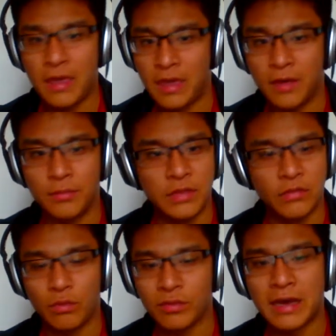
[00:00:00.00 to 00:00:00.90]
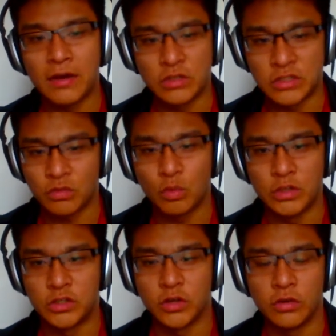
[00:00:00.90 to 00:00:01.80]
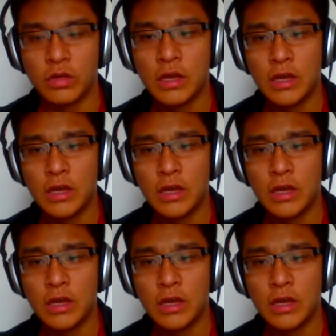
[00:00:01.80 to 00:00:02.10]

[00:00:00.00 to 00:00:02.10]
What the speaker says: ham even with just one Dragoon.